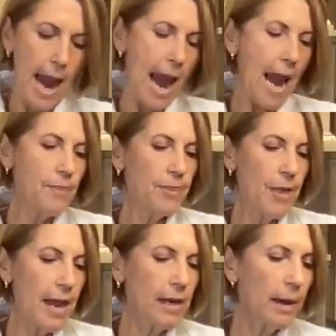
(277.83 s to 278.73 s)
And
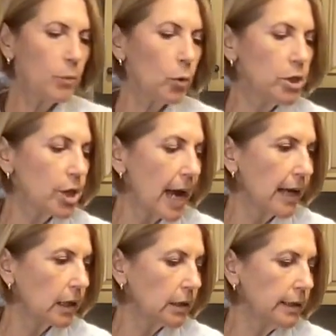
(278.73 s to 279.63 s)
then I'm going to
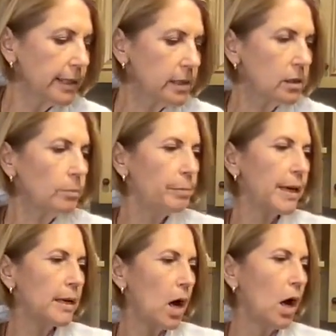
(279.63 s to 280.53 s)
add a little
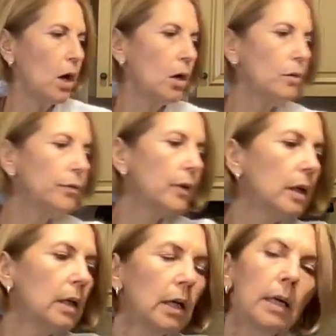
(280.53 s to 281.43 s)
bit of
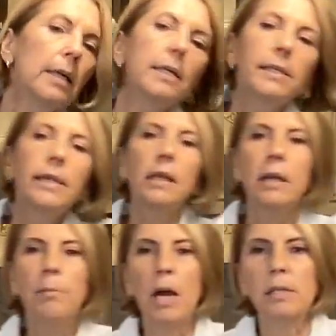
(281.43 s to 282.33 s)

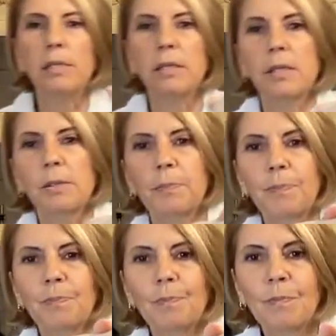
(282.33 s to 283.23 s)
psyllium husks.
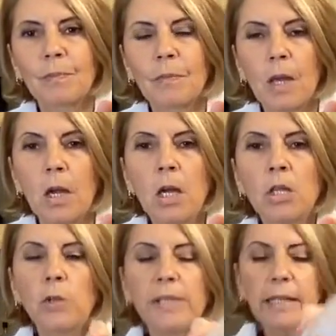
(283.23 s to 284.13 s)

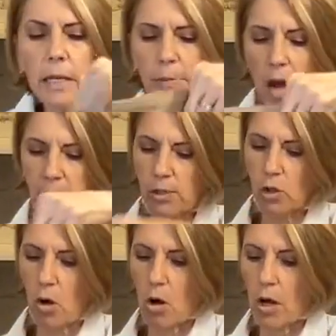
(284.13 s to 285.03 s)
So psyllium husks
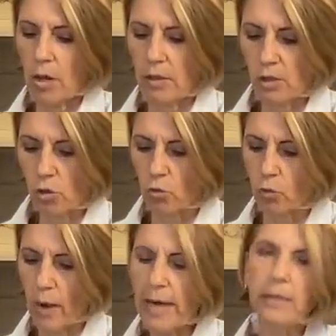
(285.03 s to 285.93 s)
are this
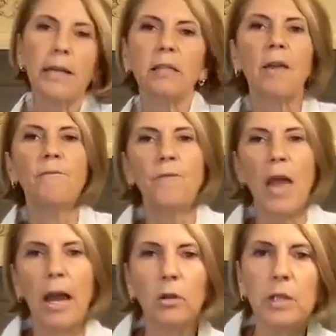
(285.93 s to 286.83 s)
great, it's
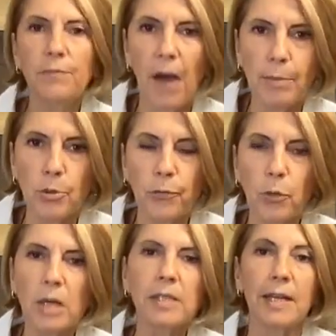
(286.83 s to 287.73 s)
healthy fiber
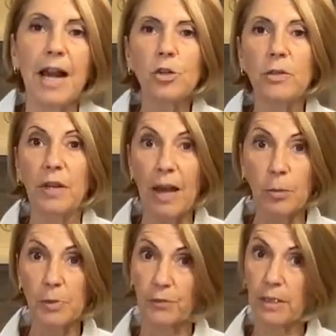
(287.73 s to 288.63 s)
for us. It actually
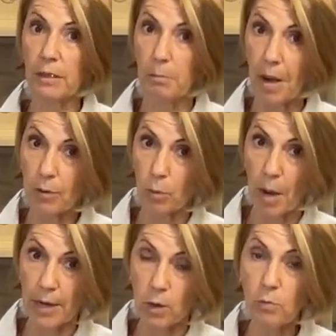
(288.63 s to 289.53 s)
helps feed the
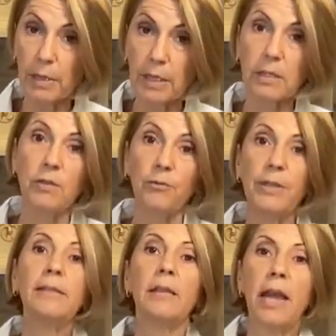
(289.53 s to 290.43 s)
microbiome because it
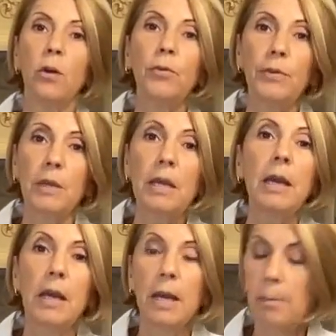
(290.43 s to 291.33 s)
feeds the healthy
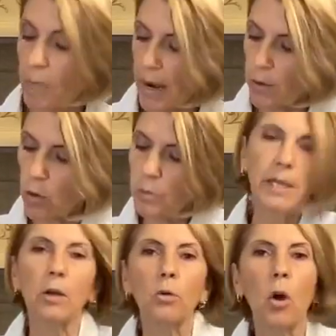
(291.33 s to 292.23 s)
microbes
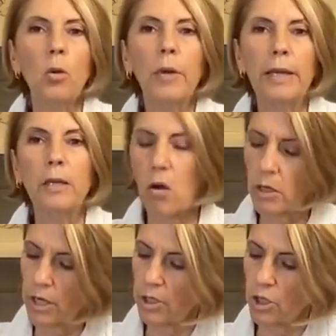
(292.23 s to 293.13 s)
that grow in our
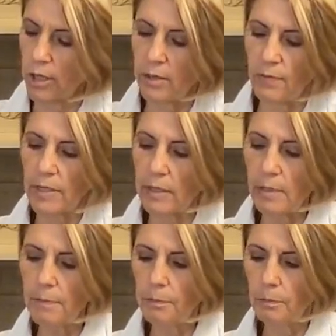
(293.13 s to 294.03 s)
digestive
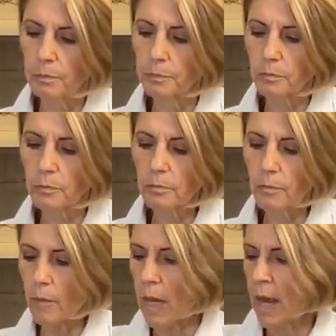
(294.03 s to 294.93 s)
system.
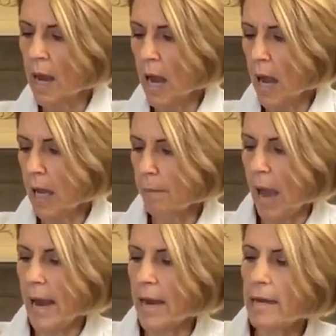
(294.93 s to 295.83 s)

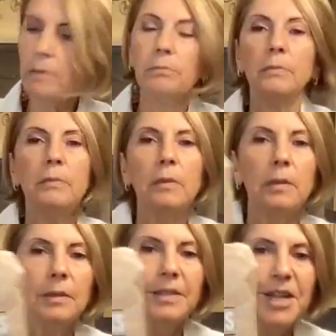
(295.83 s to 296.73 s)
I
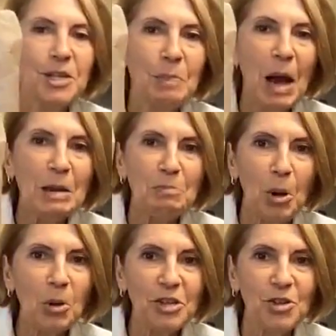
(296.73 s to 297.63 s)
tend to buy in
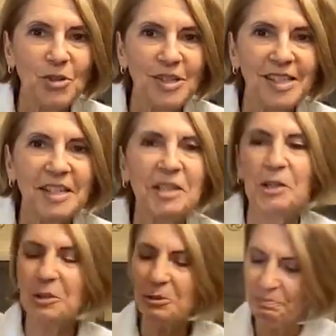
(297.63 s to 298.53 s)
bulk, as you can see
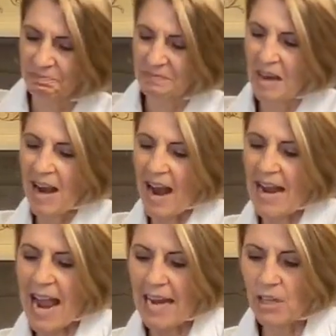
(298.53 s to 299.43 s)
here.
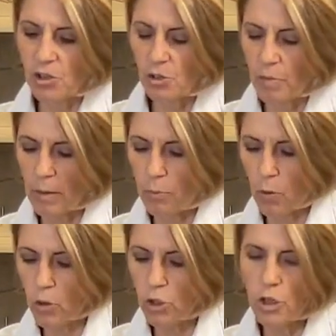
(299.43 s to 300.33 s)
I add it to my
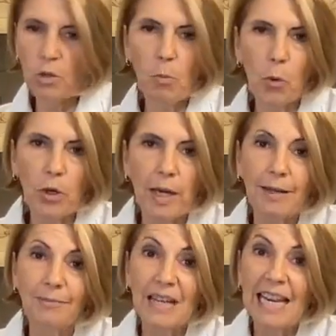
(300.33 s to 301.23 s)
porridge in the morning.